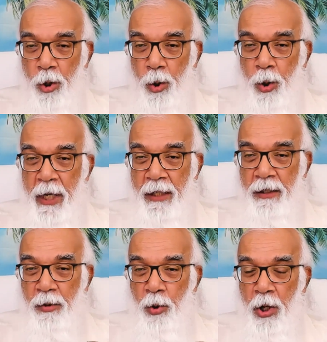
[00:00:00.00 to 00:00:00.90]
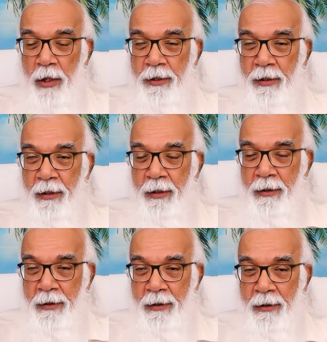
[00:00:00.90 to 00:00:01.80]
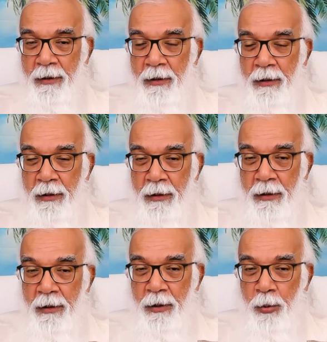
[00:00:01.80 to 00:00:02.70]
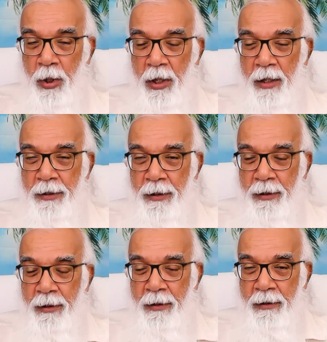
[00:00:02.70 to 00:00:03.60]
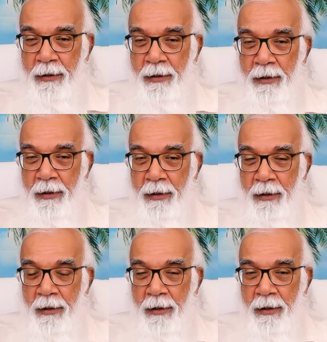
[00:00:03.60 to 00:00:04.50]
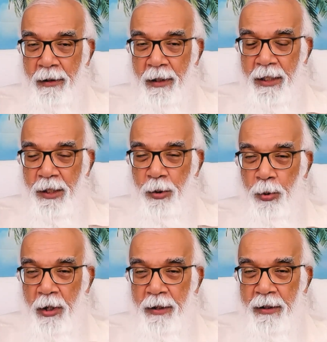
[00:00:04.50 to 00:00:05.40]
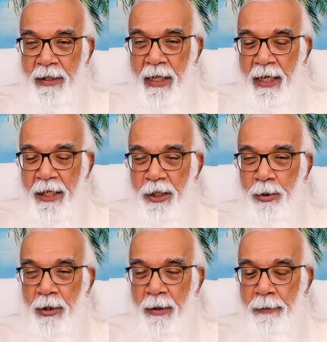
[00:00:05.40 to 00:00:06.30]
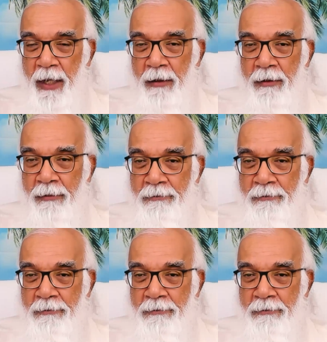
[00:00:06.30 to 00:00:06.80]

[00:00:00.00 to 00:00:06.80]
Look at the water. The water, does the water send you the bill?